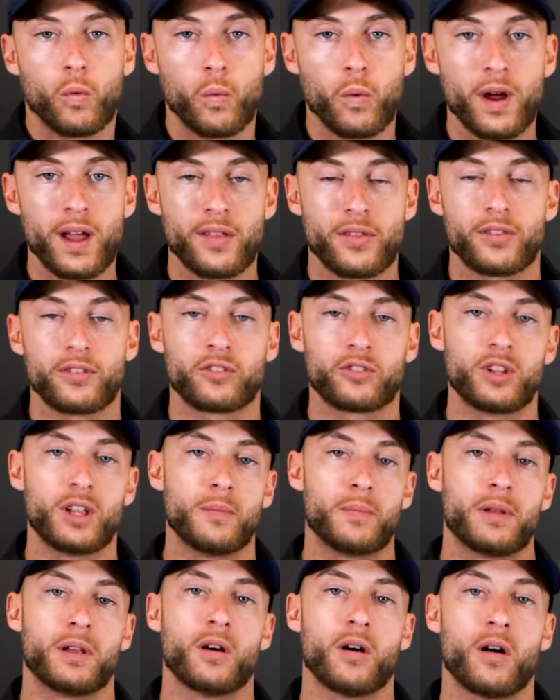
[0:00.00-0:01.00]
with
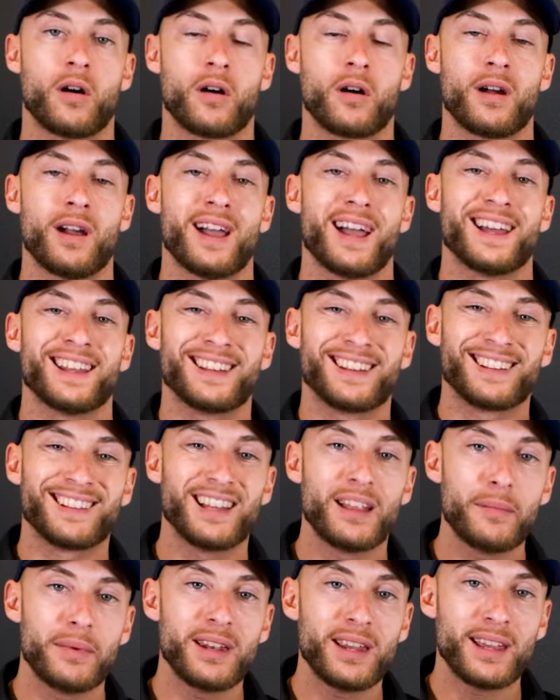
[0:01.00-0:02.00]
CPR
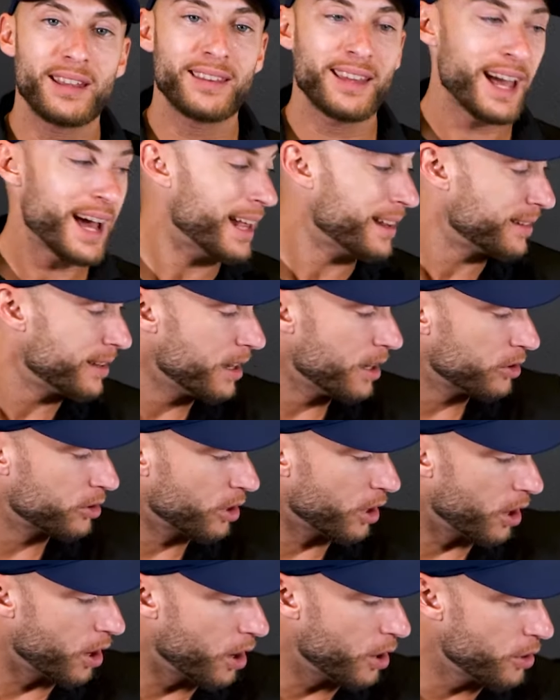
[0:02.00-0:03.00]
and limiting that
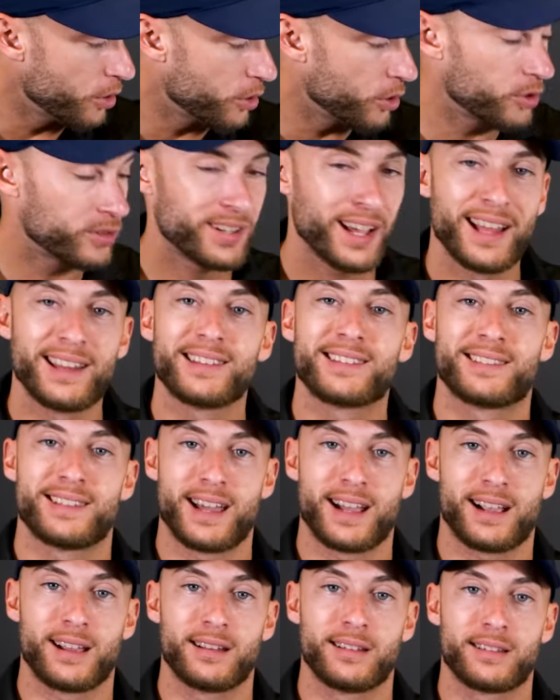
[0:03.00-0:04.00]
to under 10
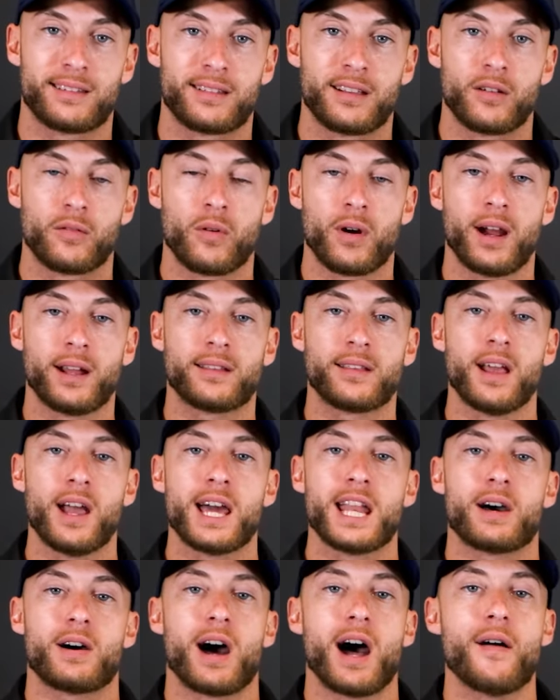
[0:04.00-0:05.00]
seconds, right?
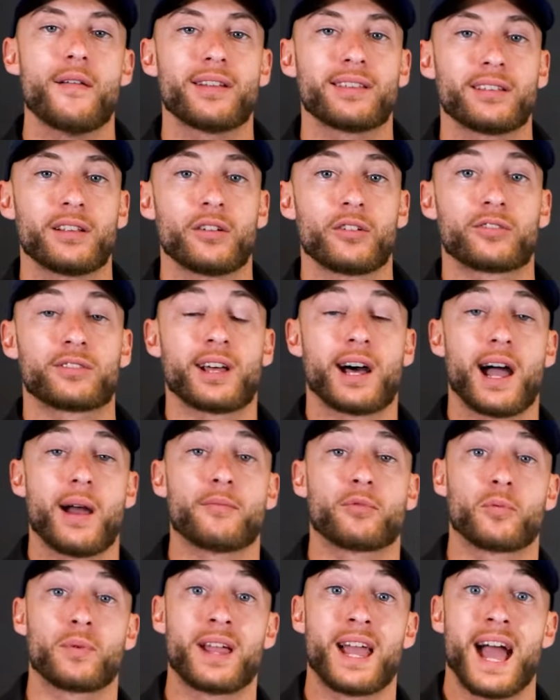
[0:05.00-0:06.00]
Now, obviously, there's
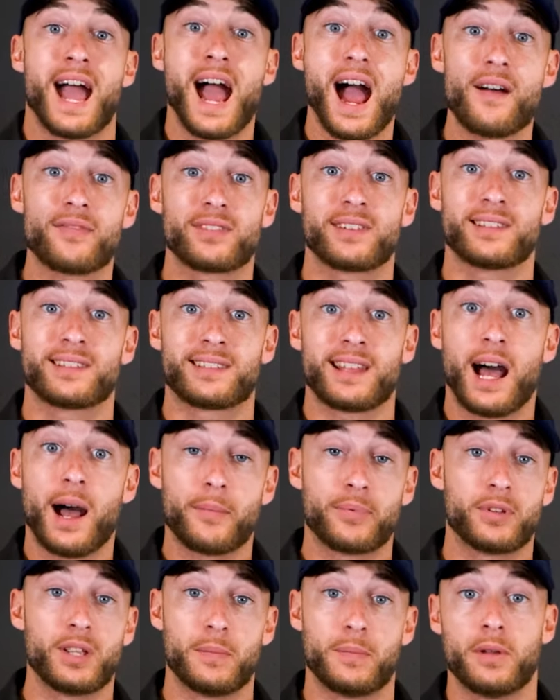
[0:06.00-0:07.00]
times we have to
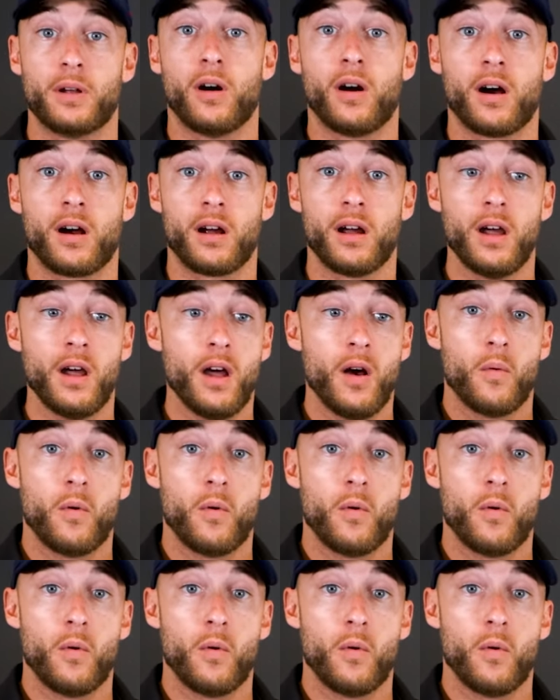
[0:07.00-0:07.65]
stop CPR.